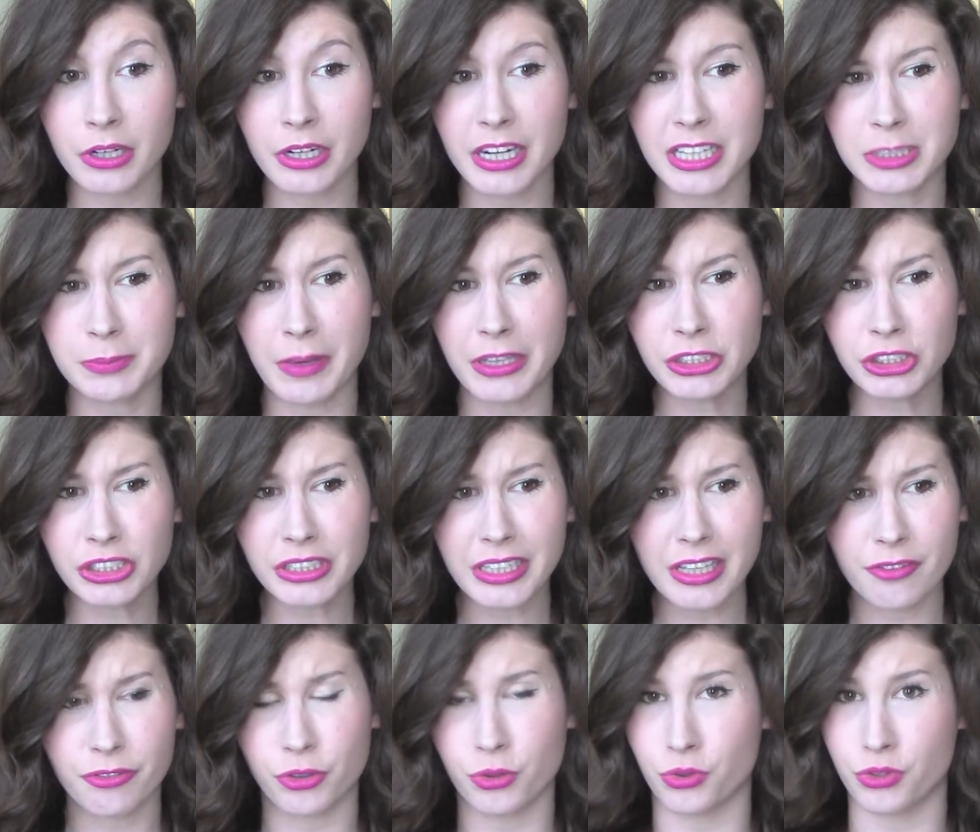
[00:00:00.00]
especially
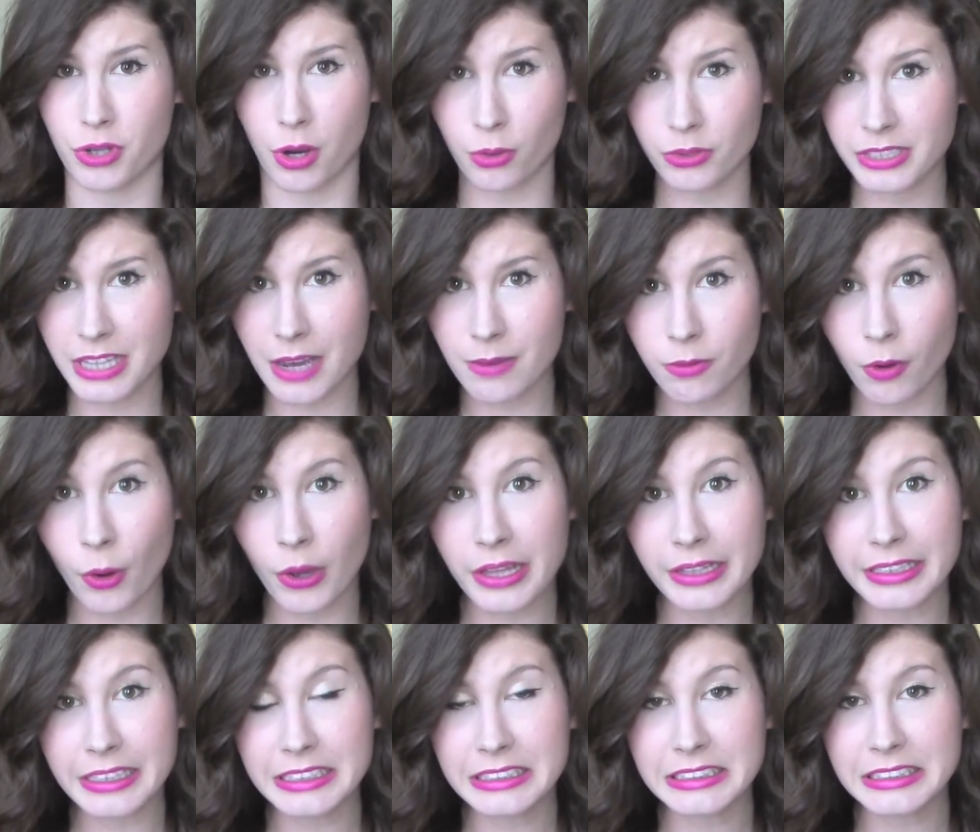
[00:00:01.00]
if you don't have
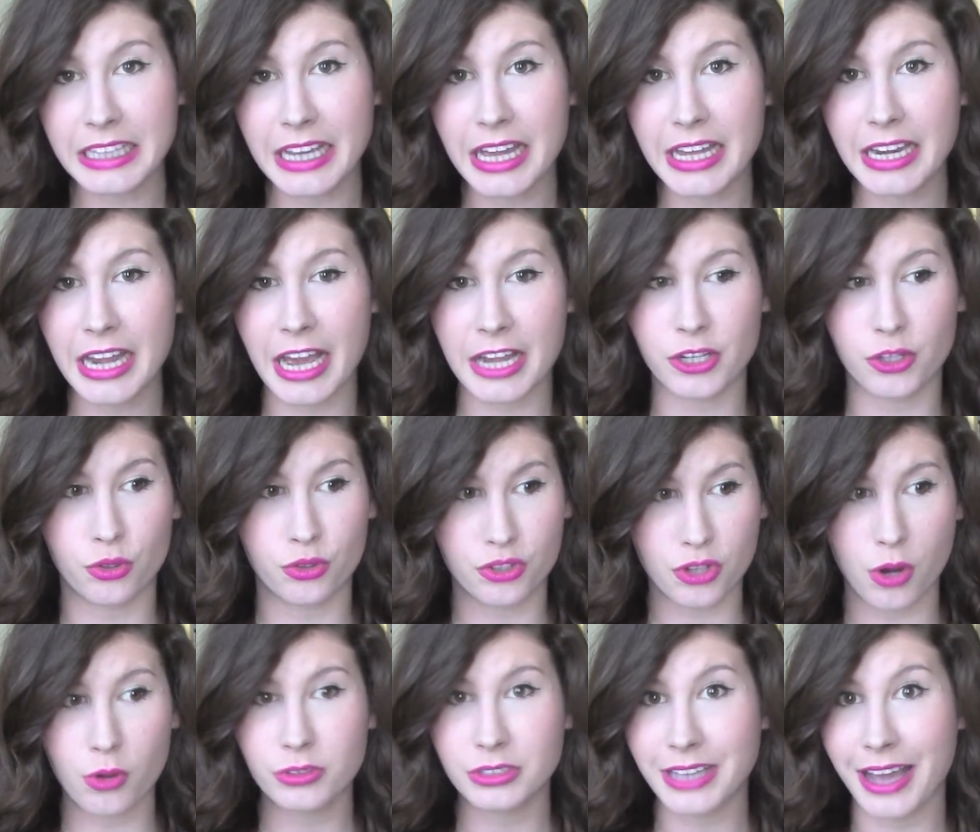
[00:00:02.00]
oily skin and you
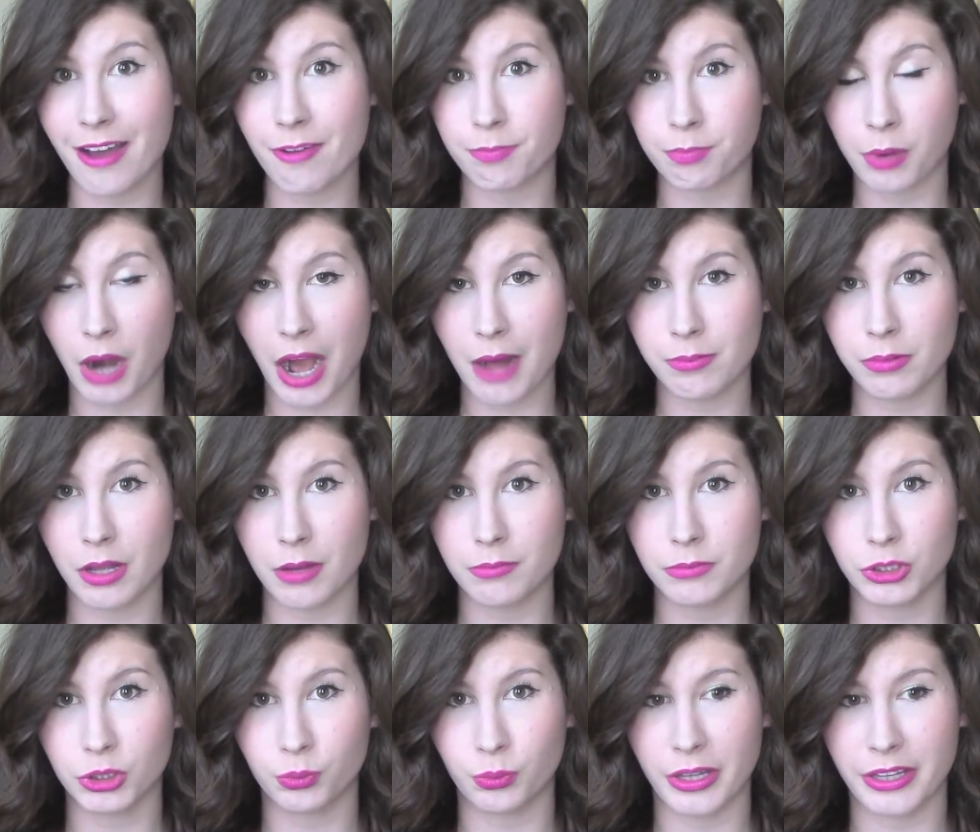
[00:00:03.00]
don't have
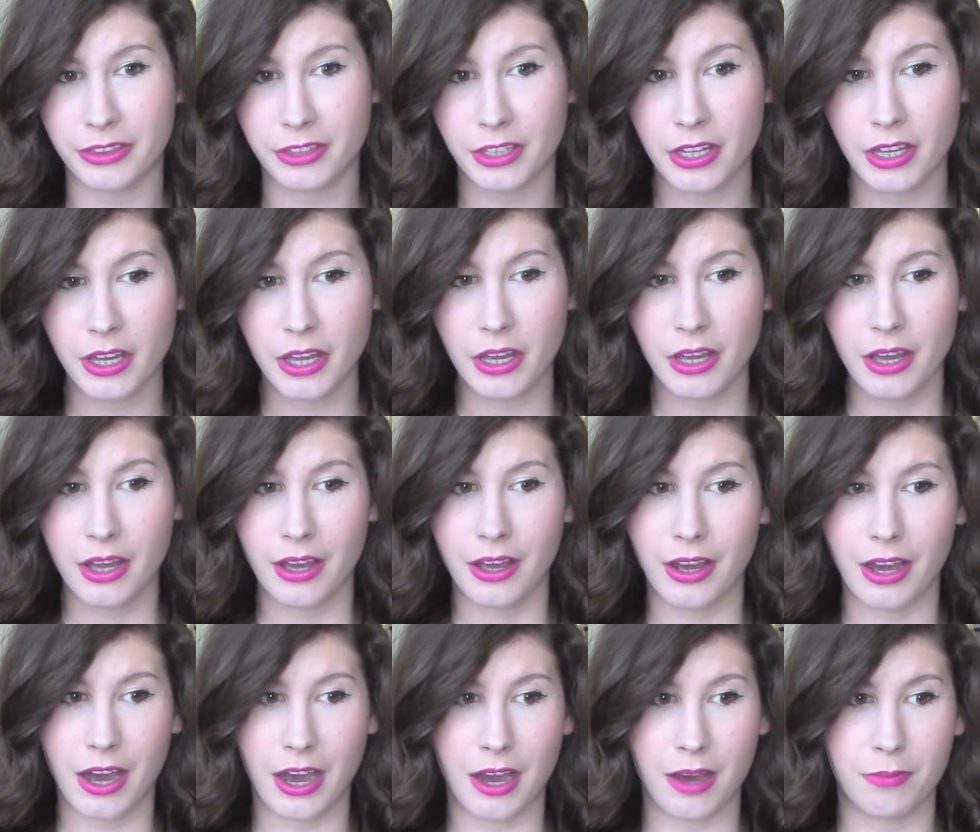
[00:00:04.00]
problems with
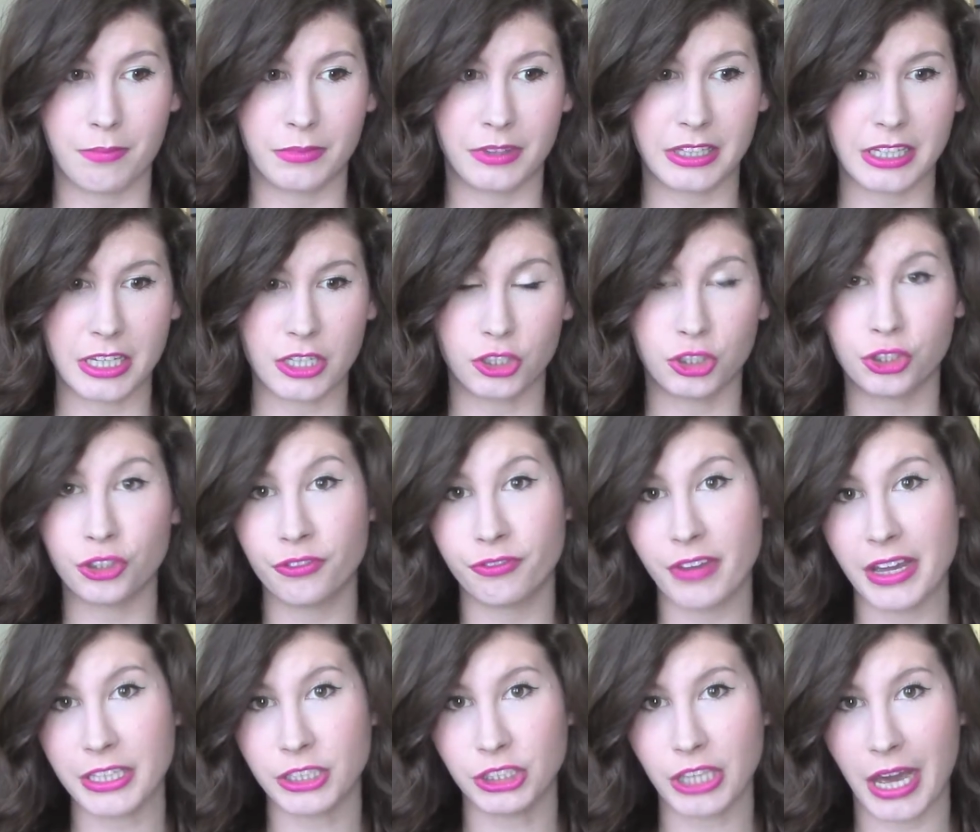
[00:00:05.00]
the Too
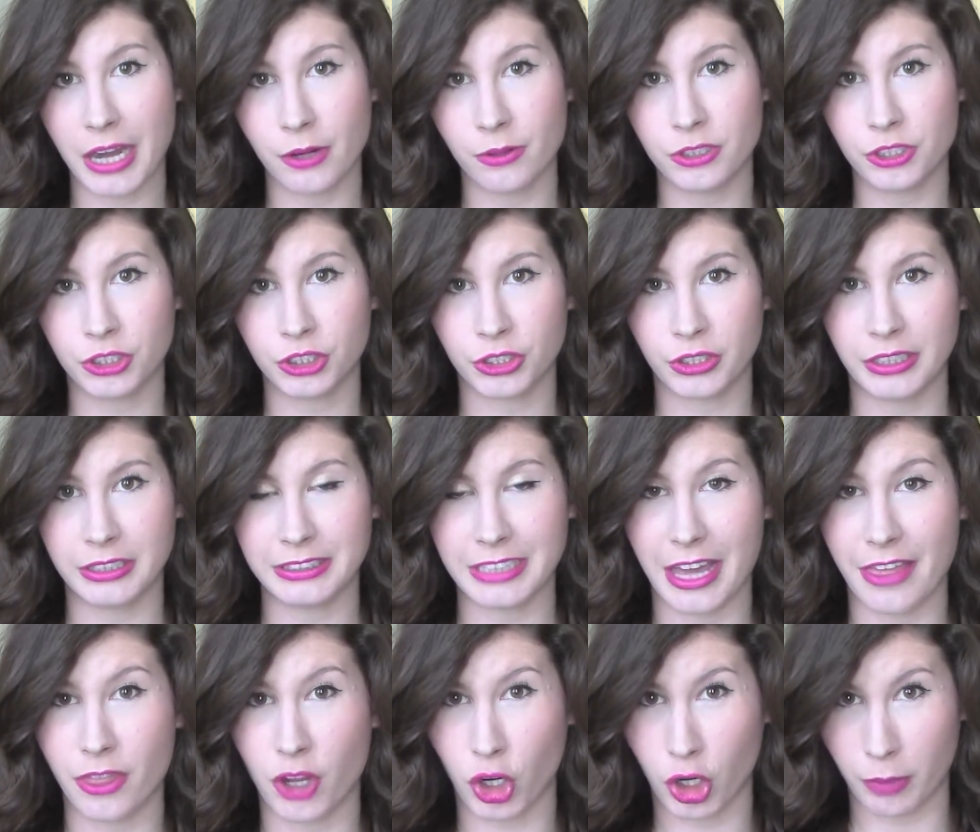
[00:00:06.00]
Faced Shadow Insurance
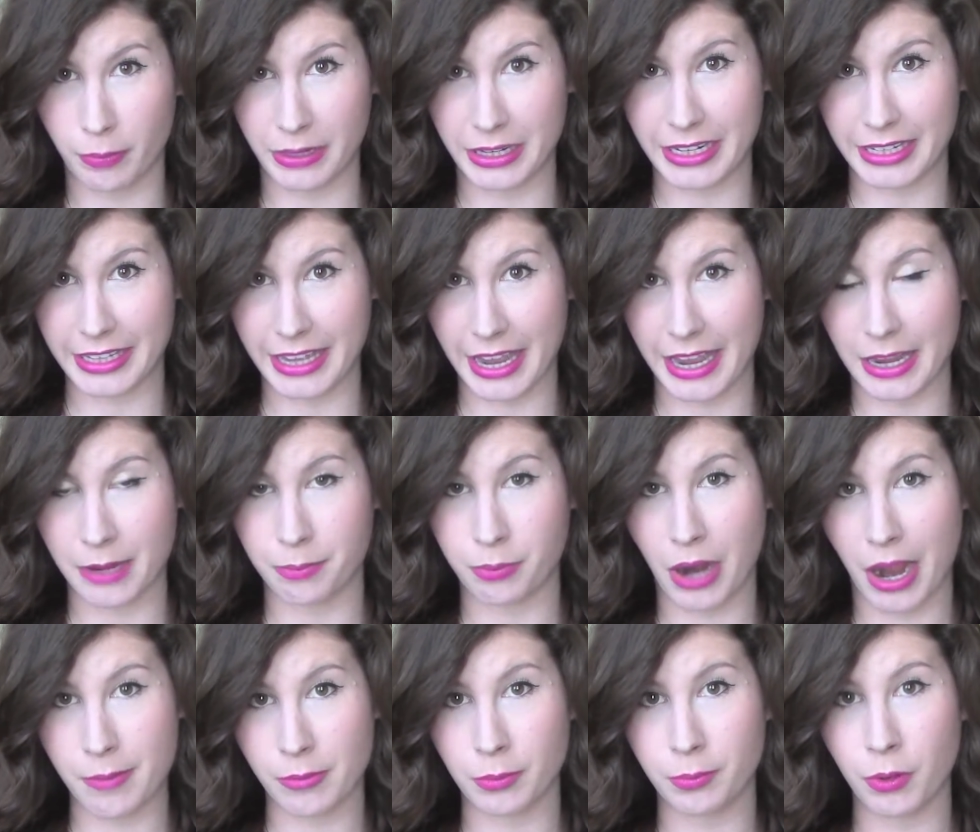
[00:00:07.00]
and the Urban Decay
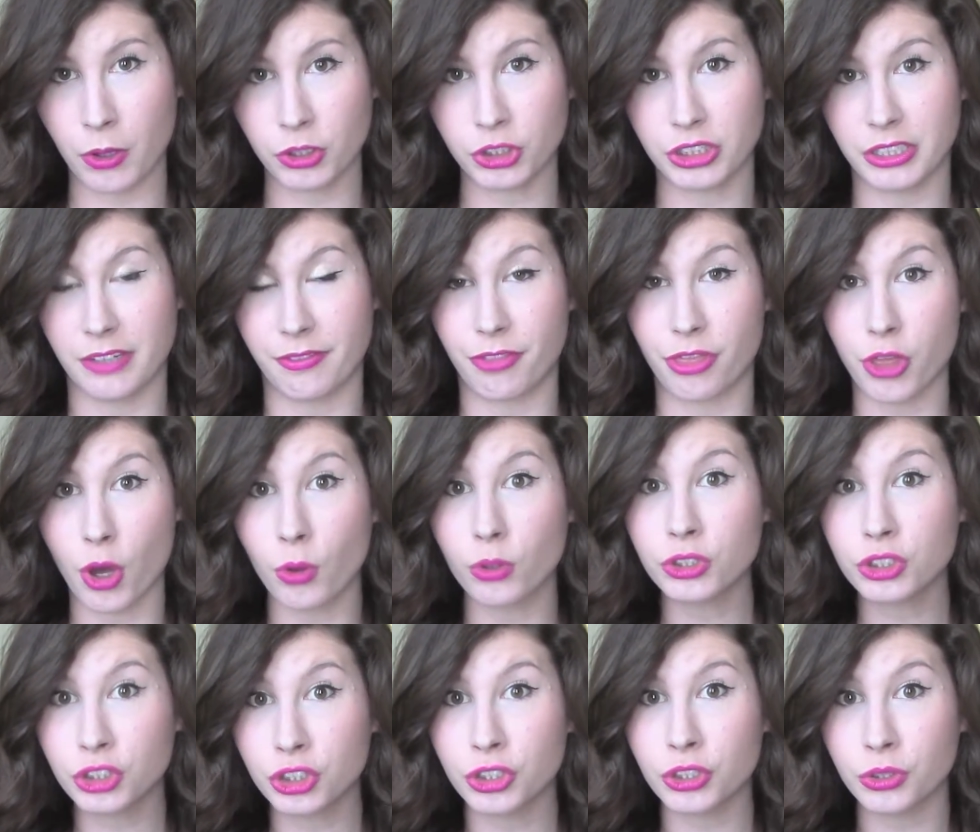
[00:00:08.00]
Primer Potion. If those
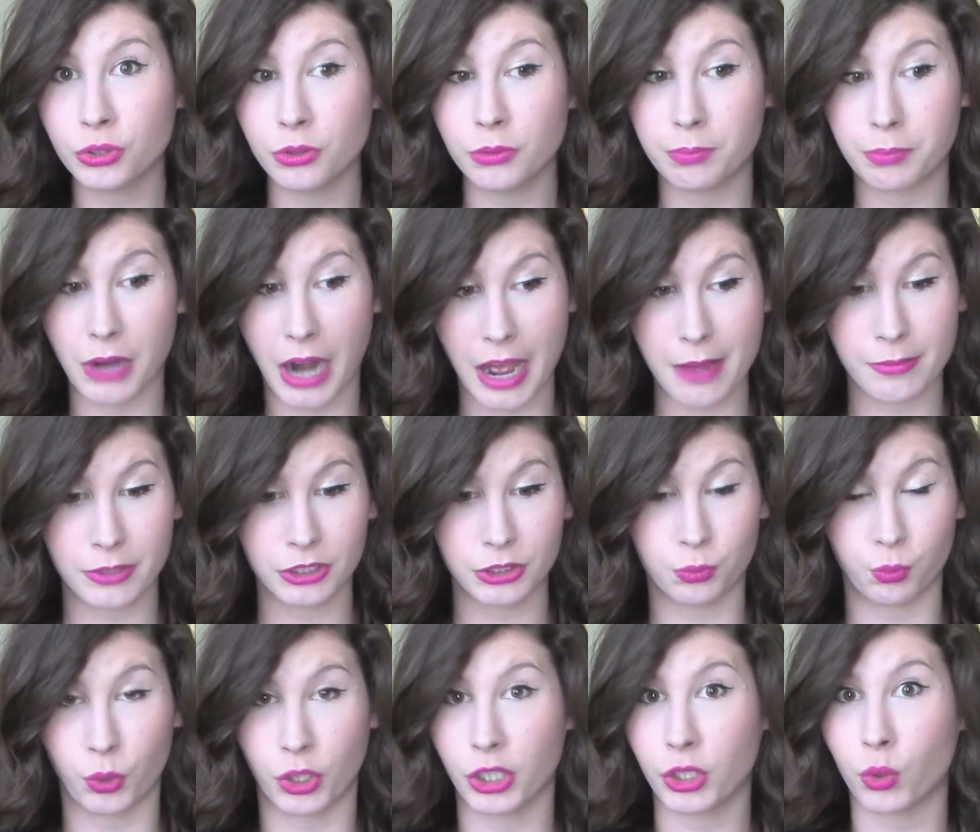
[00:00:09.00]
two primers
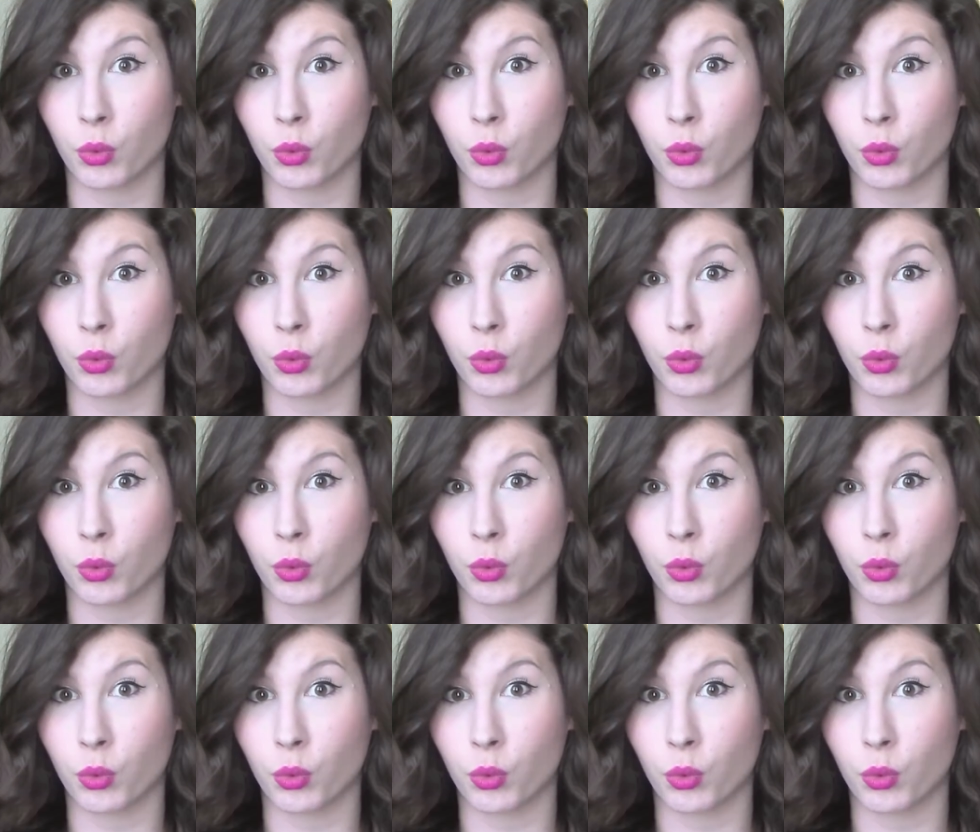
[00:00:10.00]
work